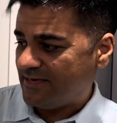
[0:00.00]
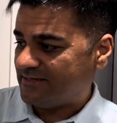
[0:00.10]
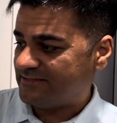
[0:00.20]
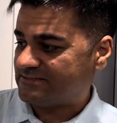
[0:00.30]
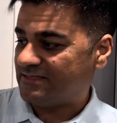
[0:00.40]

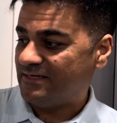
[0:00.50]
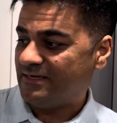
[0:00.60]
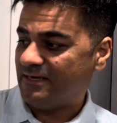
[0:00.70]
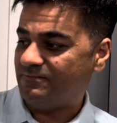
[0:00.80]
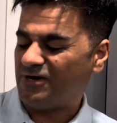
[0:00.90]
this
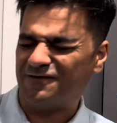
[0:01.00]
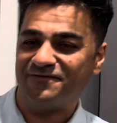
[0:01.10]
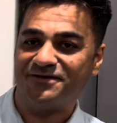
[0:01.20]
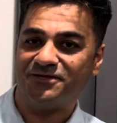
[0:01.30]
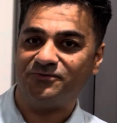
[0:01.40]
and
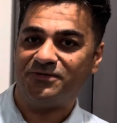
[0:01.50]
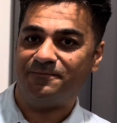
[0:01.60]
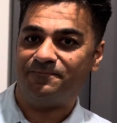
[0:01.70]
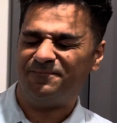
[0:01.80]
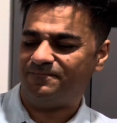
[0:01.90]
converted to the
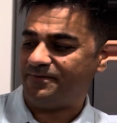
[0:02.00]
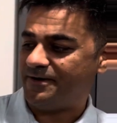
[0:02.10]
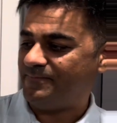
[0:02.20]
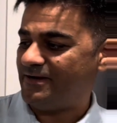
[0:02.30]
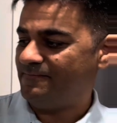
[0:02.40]

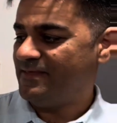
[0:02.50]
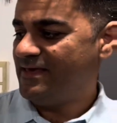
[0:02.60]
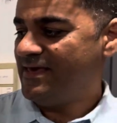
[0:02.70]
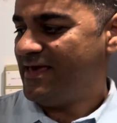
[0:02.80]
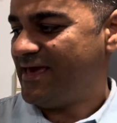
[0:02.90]
purple
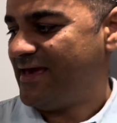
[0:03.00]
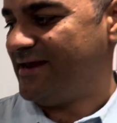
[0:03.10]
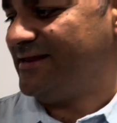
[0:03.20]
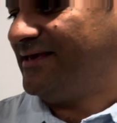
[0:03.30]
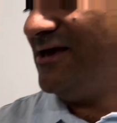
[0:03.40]
and